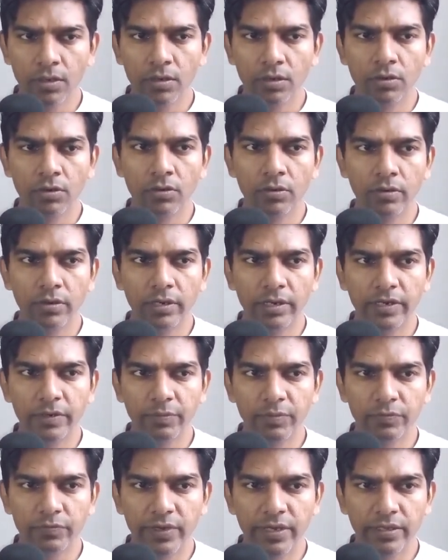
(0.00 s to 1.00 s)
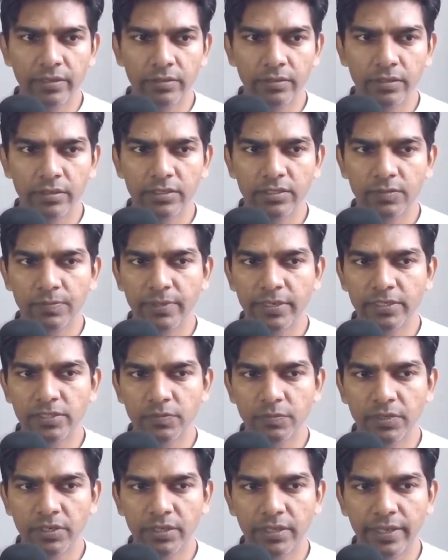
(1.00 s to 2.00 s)
or let me find the
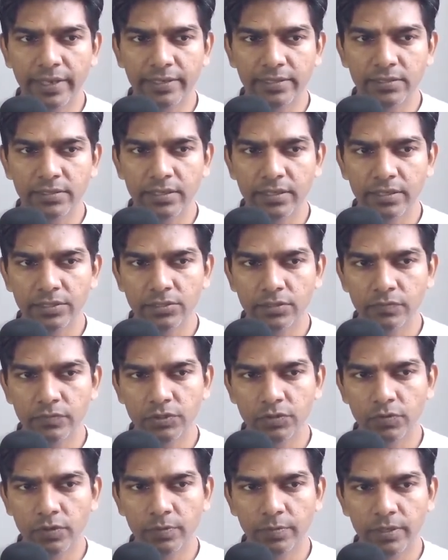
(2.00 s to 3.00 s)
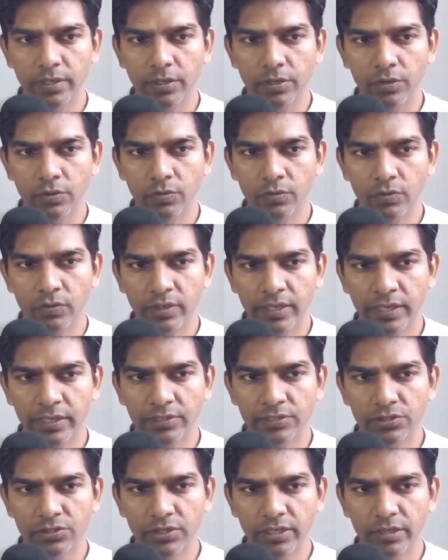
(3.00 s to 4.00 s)
displacement in the x direction, which will be u
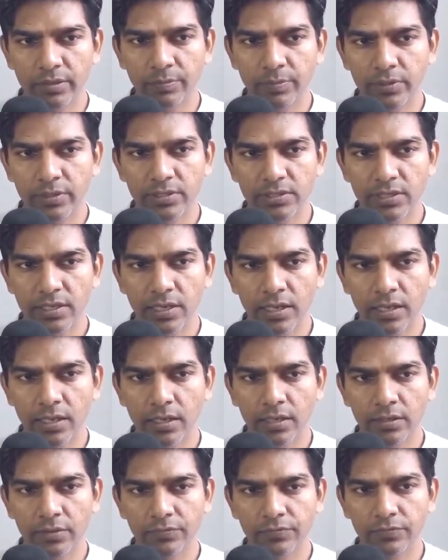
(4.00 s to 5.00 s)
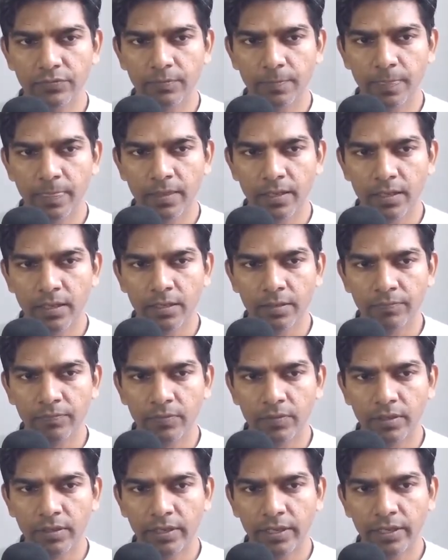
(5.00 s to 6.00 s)
xt plus half
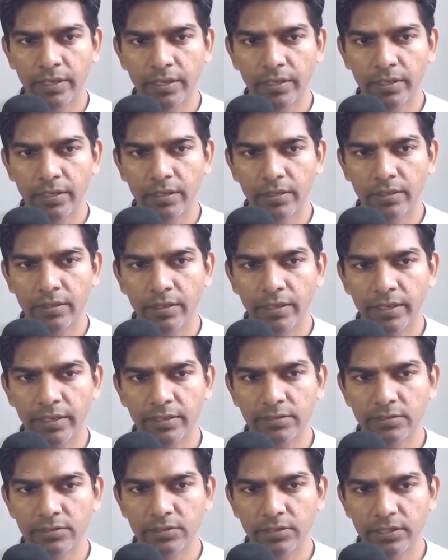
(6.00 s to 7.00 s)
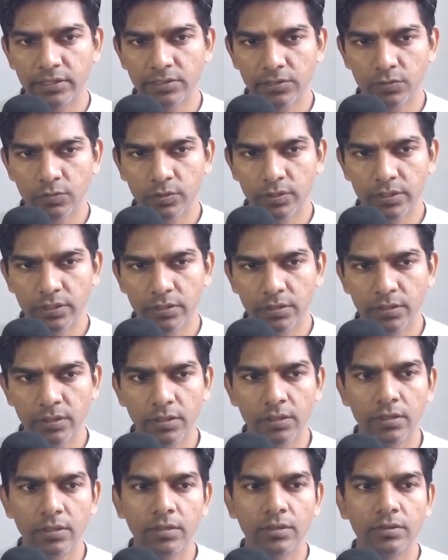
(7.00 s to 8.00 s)
a xt square.
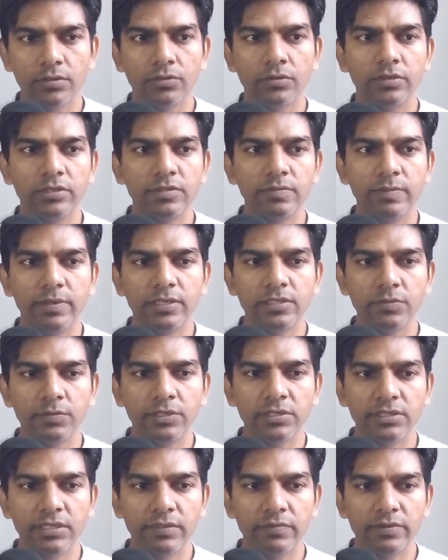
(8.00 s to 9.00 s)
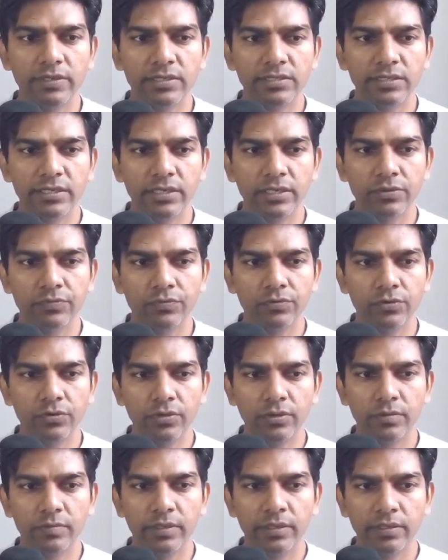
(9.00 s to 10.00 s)
So displacement is given as 84
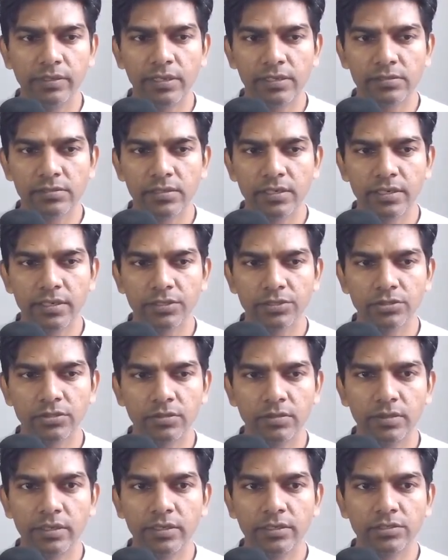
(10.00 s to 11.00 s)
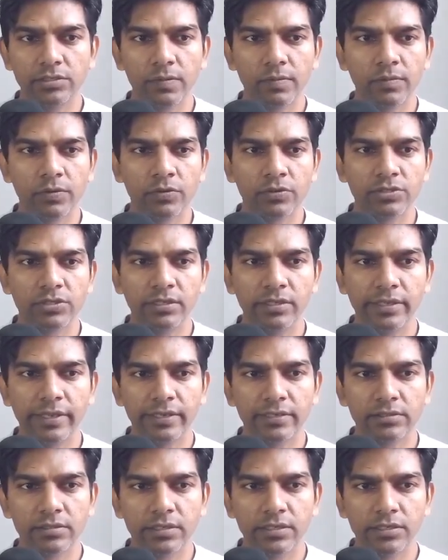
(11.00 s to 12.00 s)
in the x direction. Initial velocity in the
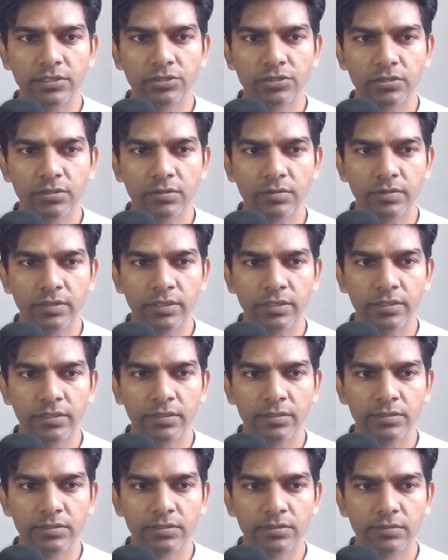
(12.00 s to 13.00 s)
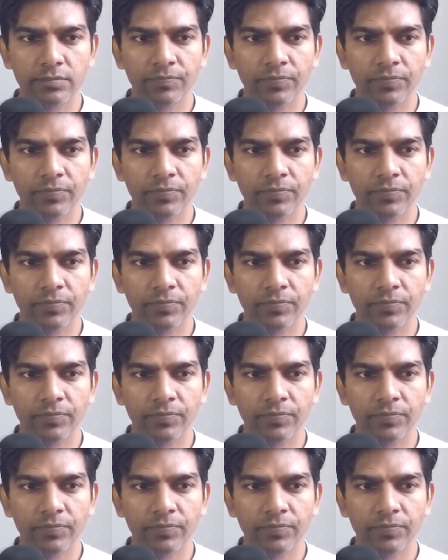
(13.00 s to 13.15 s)
x direction is